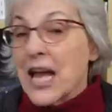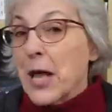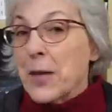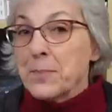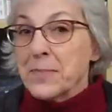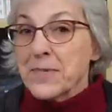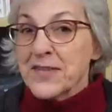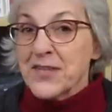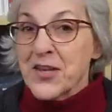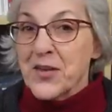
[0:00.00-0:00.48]

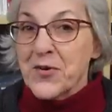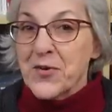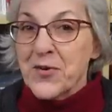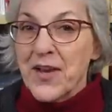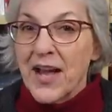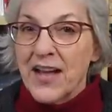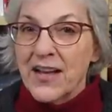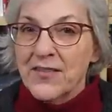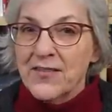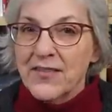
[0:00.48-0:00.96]
episode
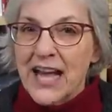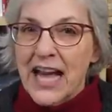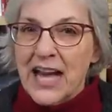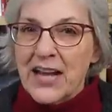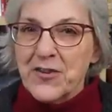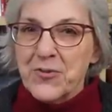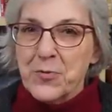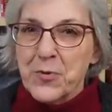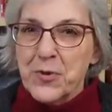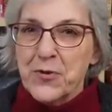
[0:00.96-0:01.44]
of
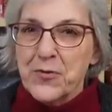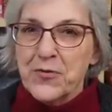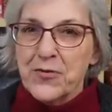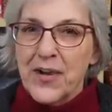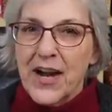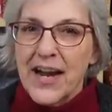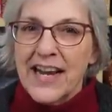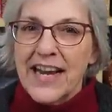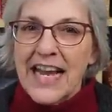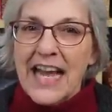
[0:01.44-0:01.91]
Casual
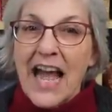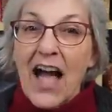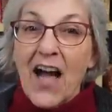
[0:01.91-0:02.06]
Friday.